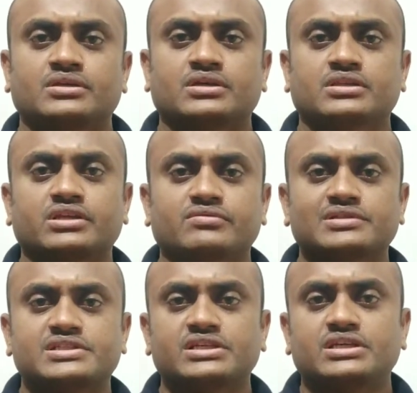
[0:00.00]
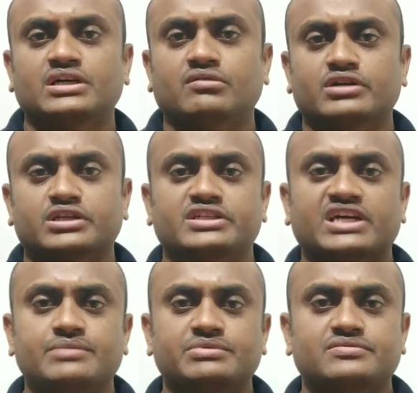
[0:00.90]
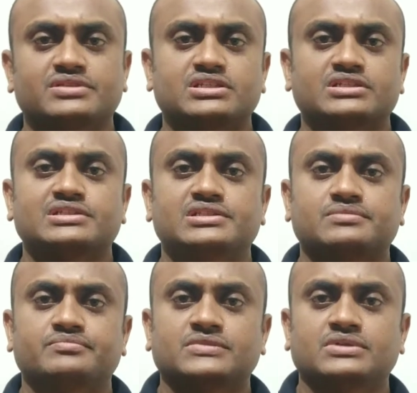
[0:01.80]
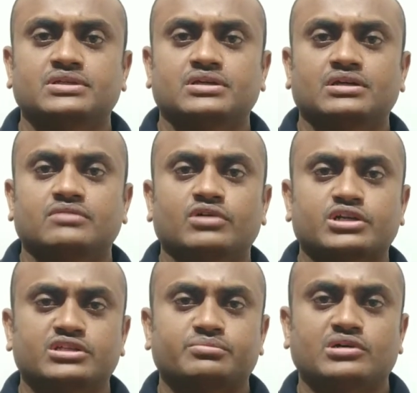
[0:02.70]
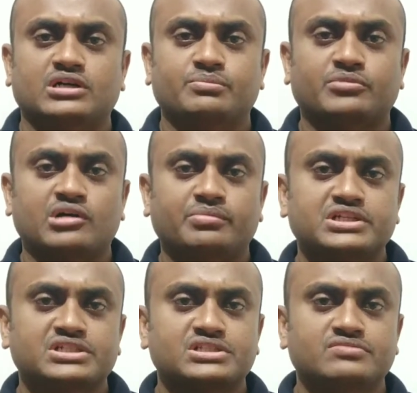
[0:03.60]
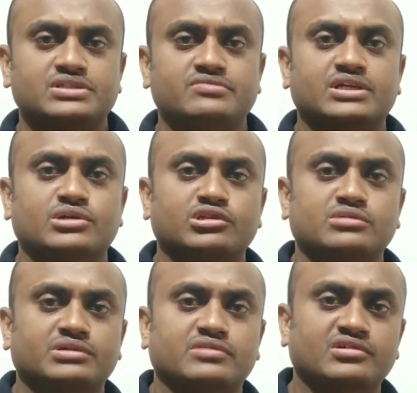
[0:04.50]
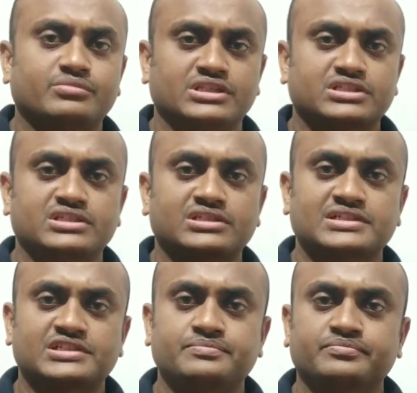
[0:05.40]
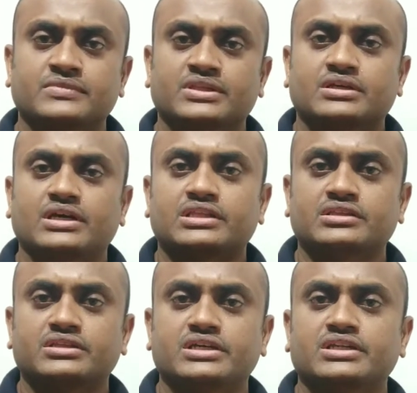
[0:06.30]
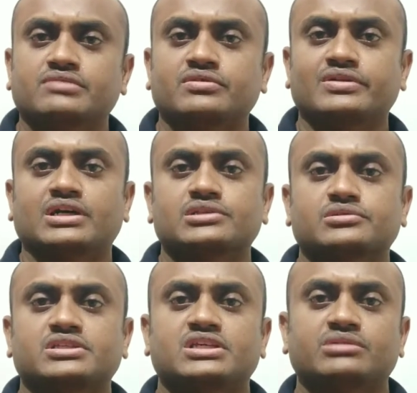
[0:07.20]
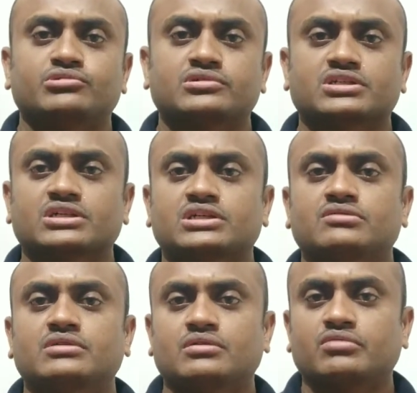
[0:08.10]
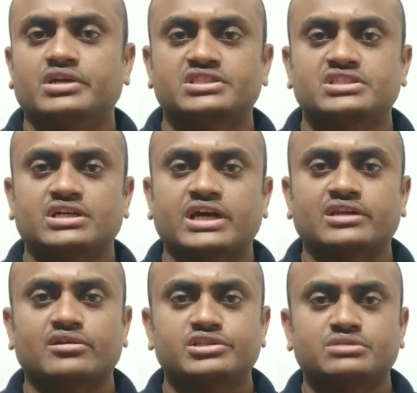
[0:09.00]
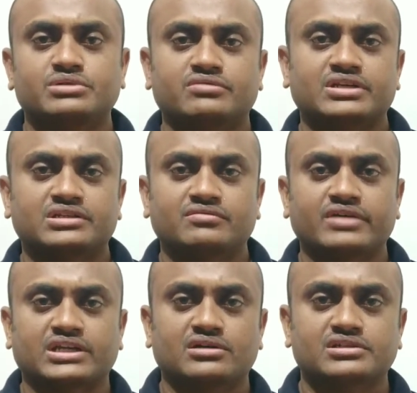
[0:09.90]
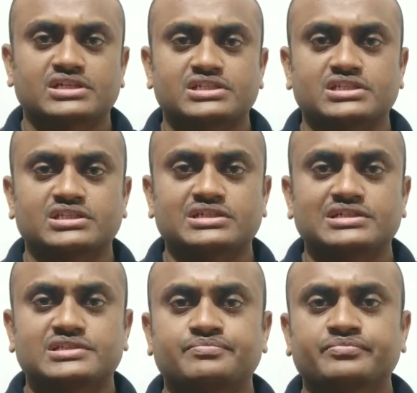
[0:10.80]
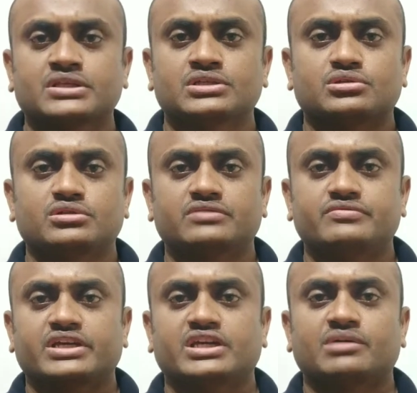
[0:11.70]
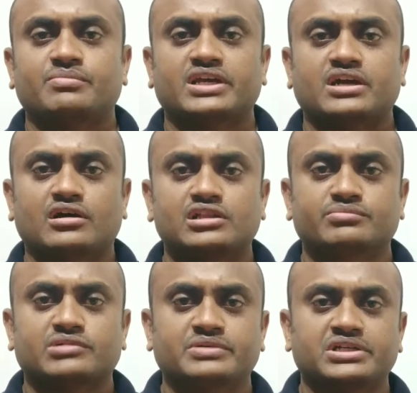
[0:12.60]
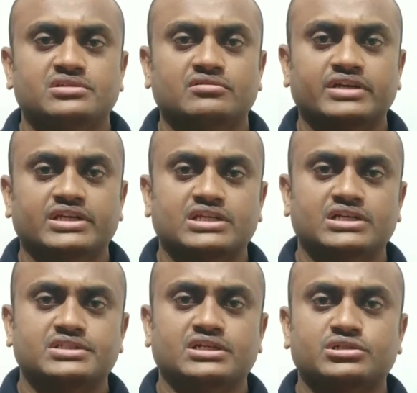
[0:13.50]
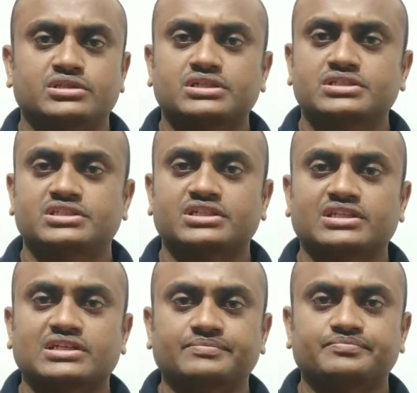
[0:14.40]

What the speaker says: Then we will see what are the types of signals, what are the operations which we are going to perform on the signals, and then we will also see about what is the analogy between vectors and signals so that we can apply all the properties of vectors onto the signal.